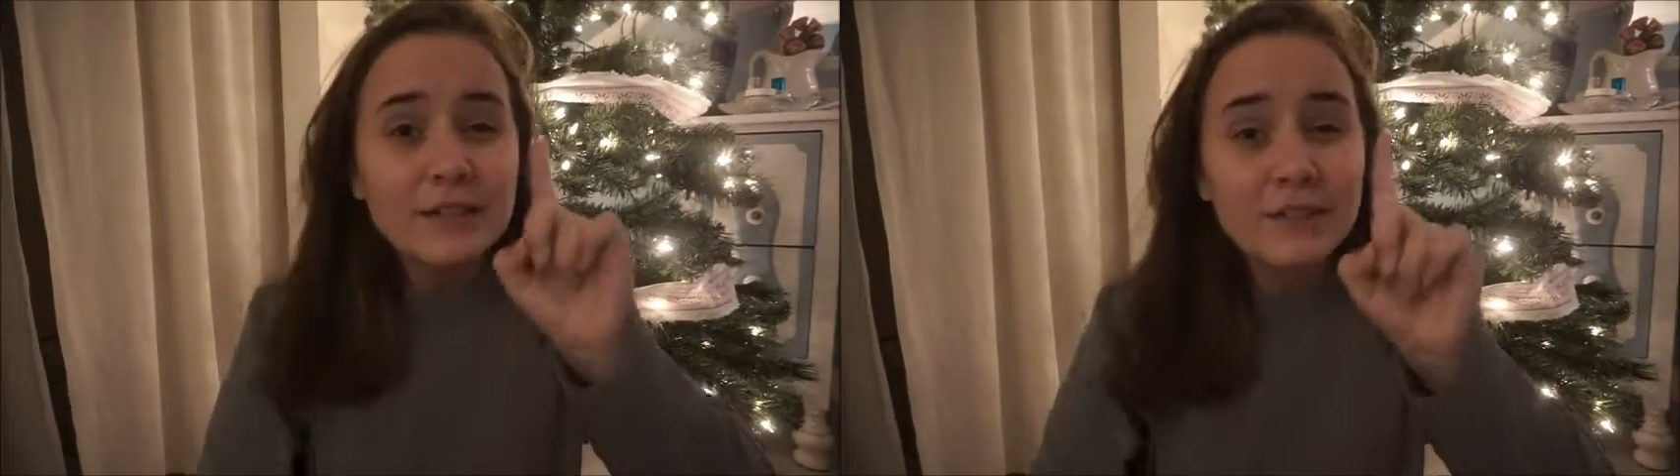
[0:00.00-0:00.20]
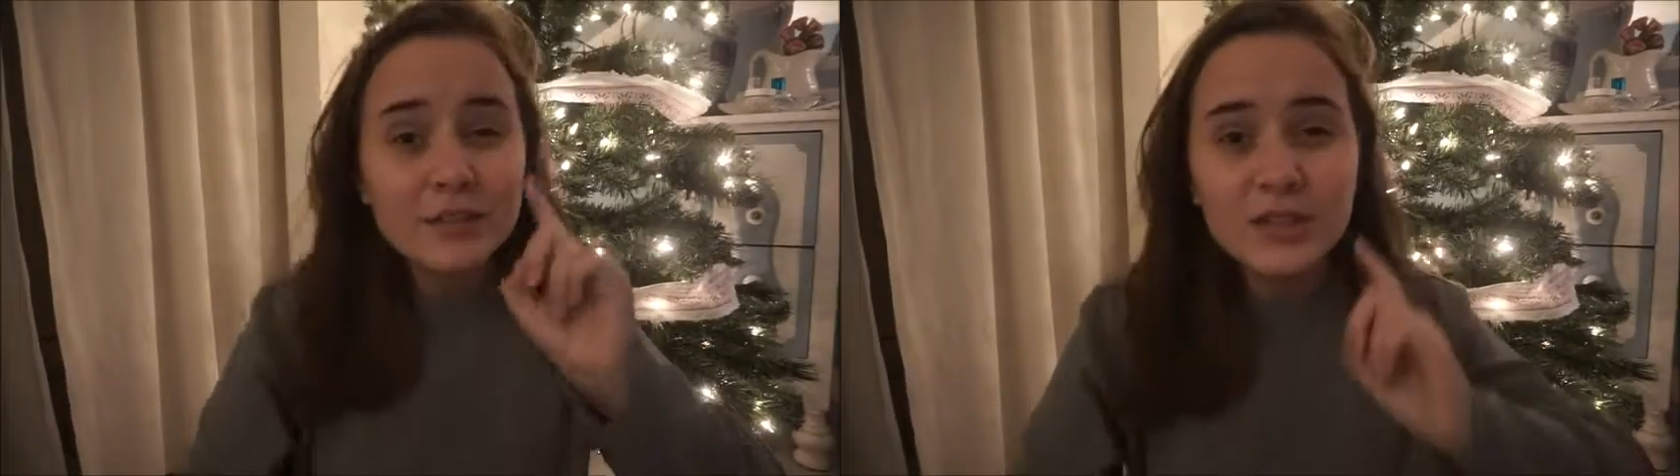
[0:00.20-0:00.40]

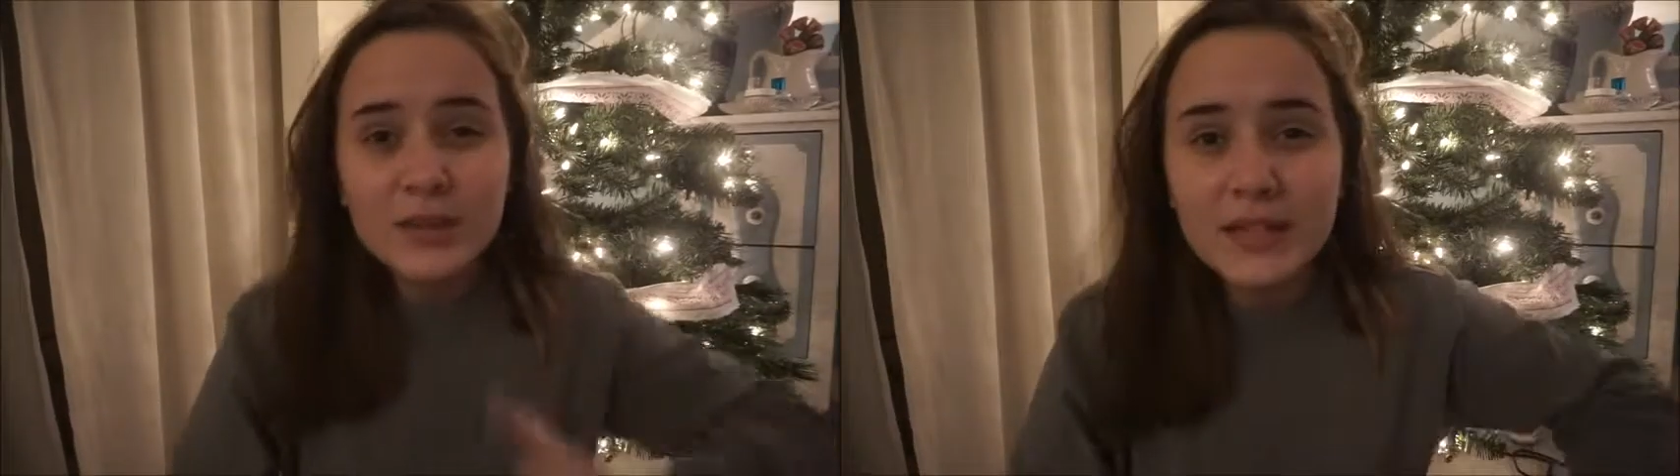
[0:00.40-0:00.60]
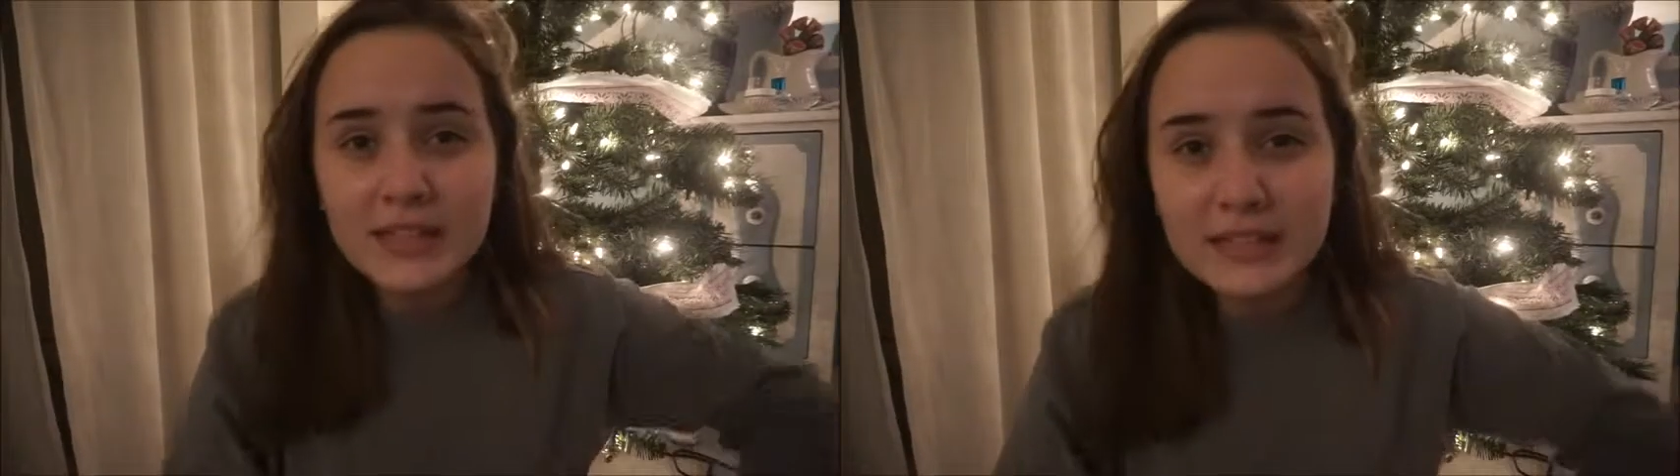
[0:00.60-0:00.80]
First, I would
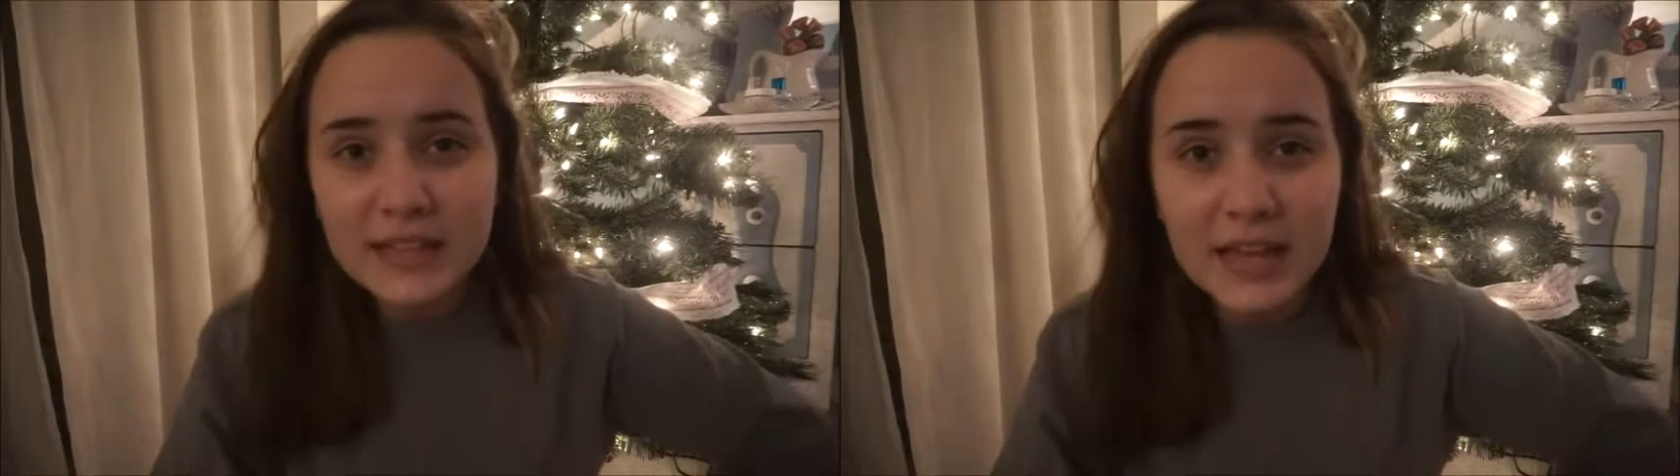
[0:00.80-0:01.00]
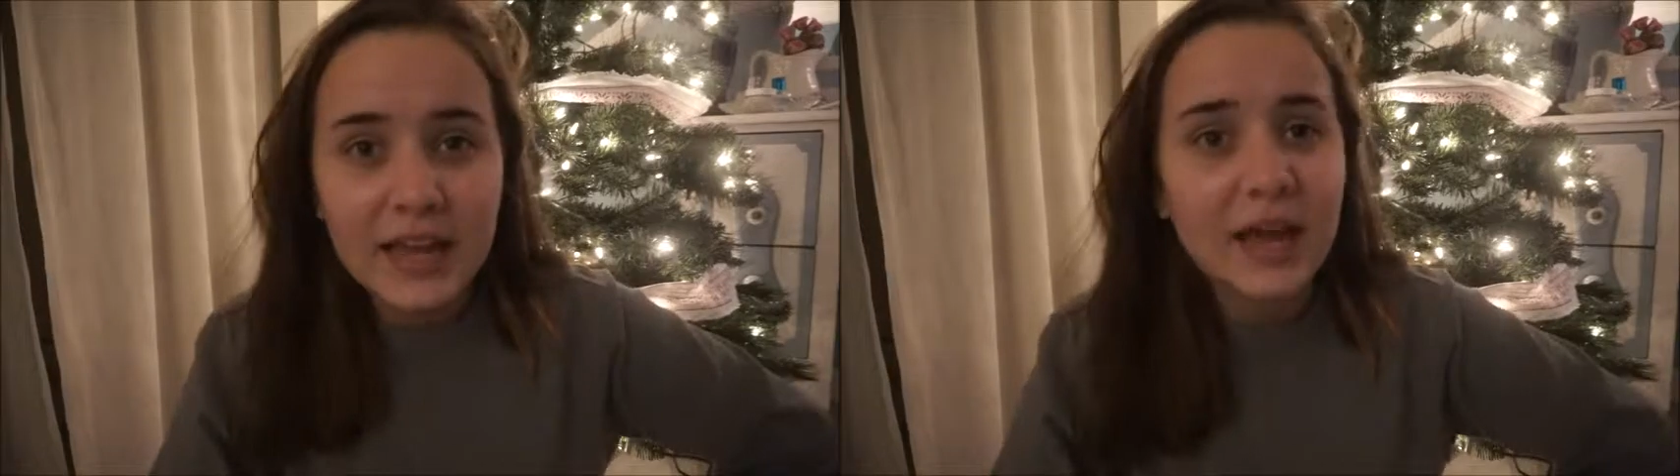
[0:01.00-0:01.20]
like to
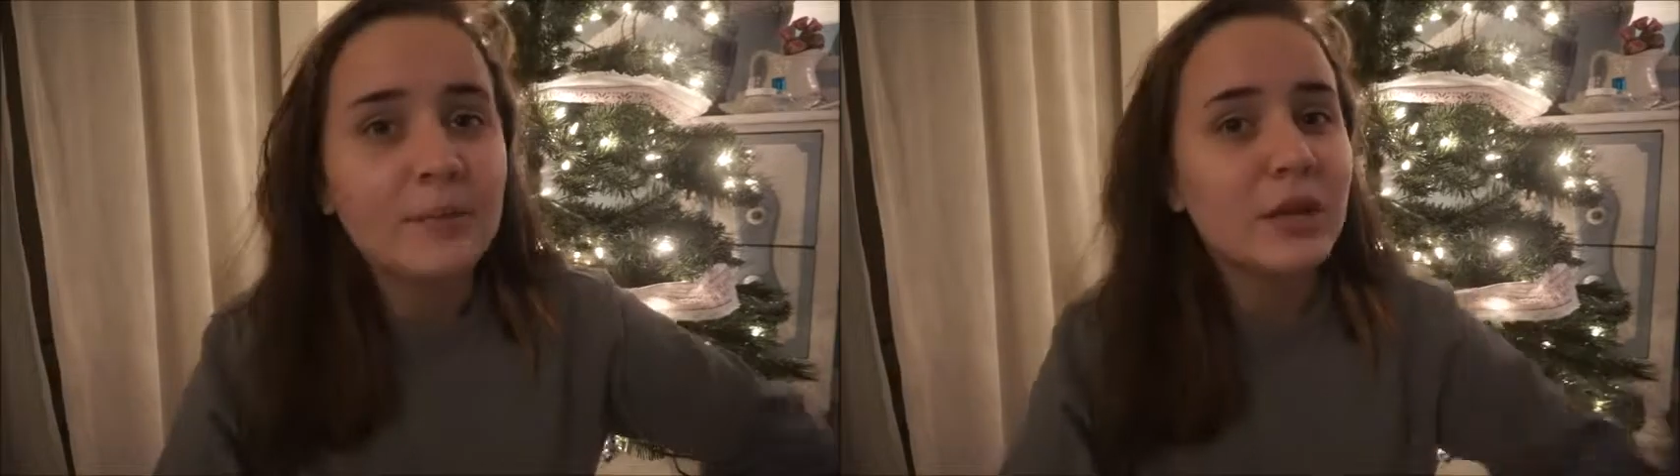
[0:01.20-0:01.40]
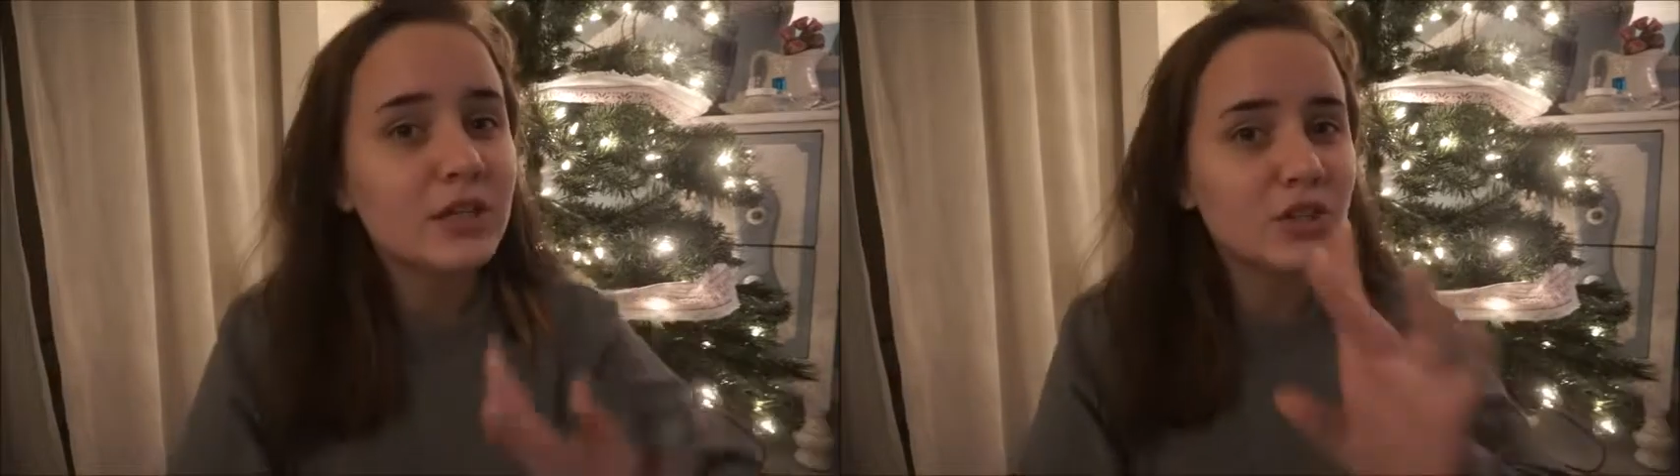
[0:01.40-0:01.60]
say, I'm
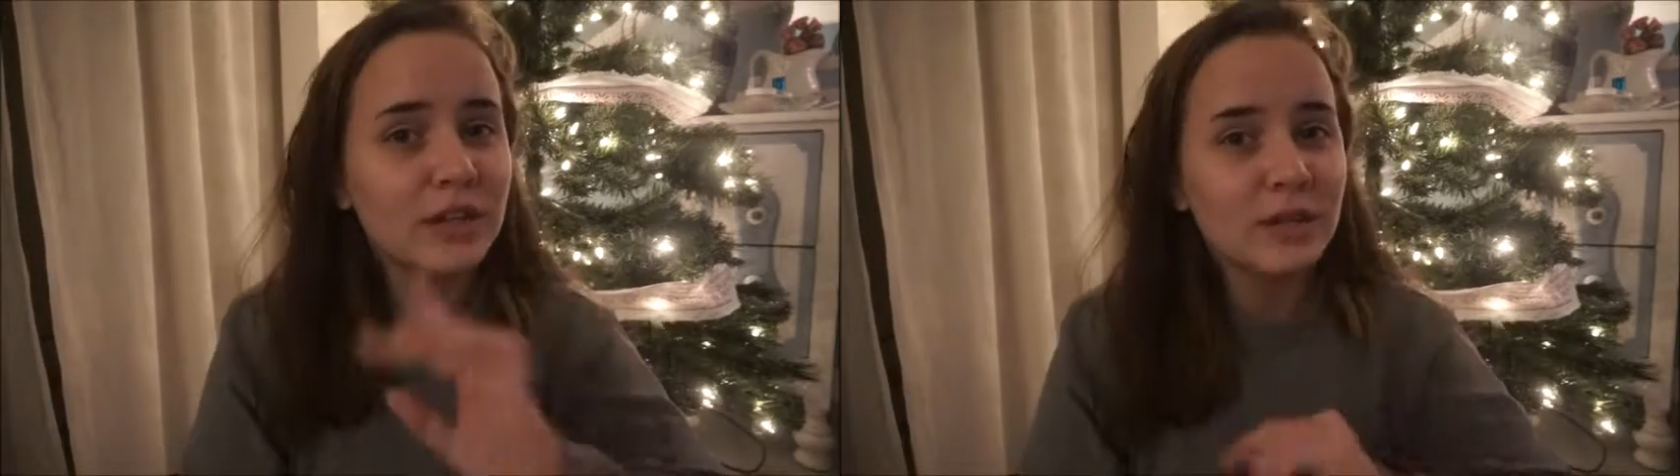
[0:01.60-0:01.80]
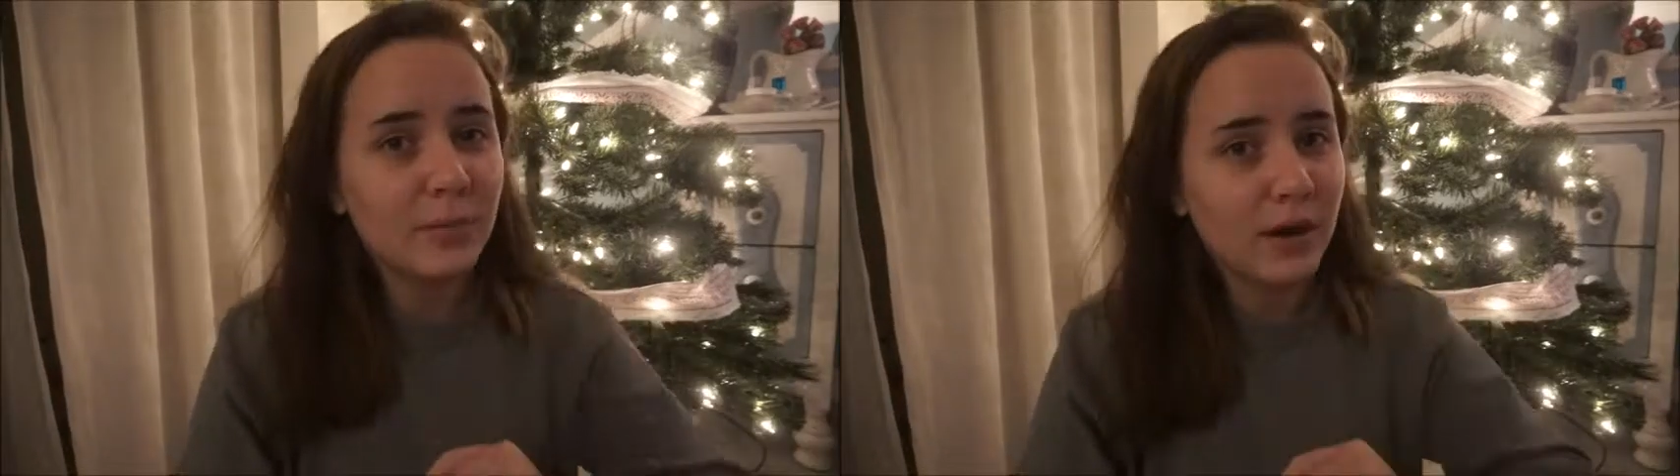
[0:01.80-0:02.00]
not
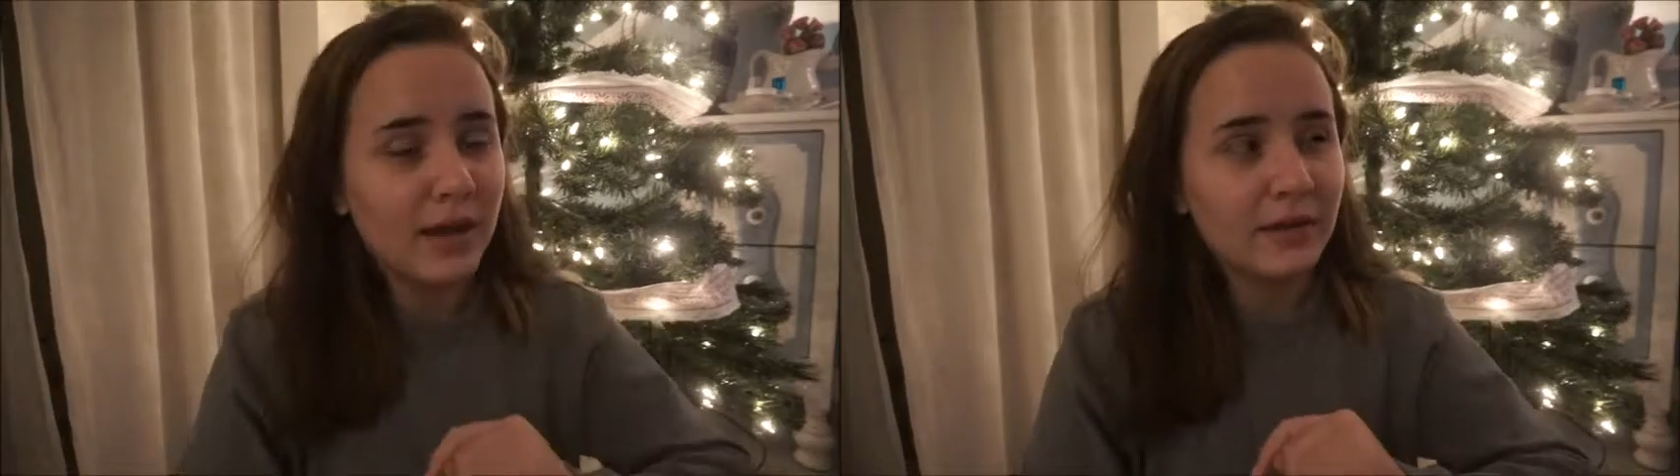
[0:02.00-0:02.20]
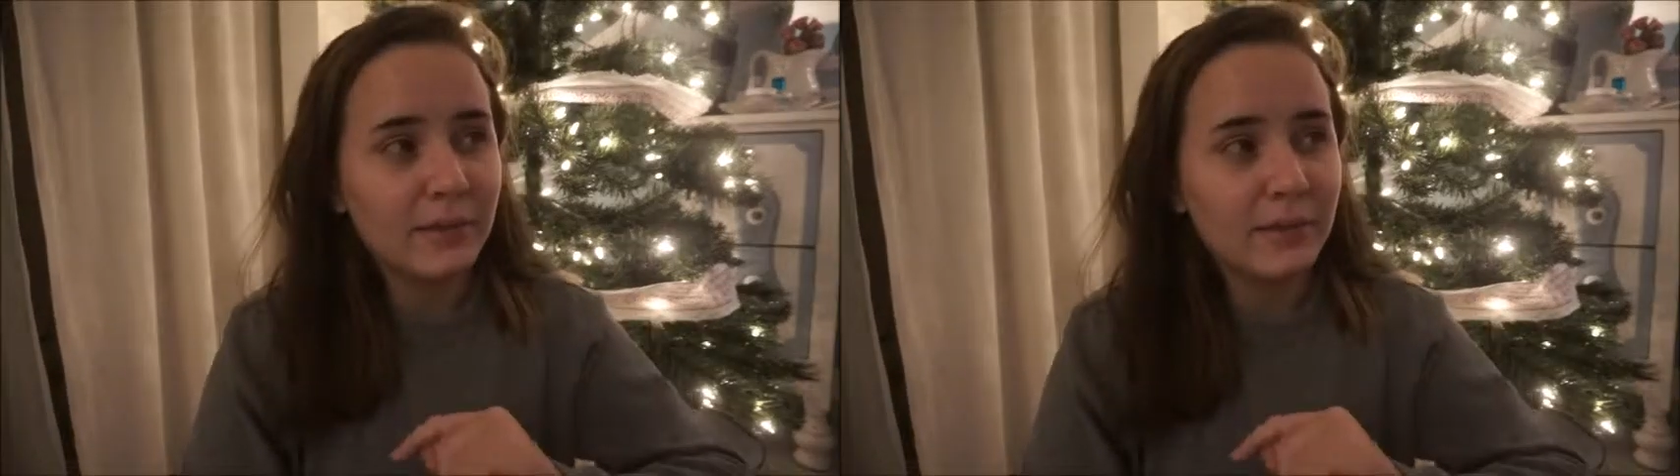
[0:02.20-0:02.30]
trying to brag,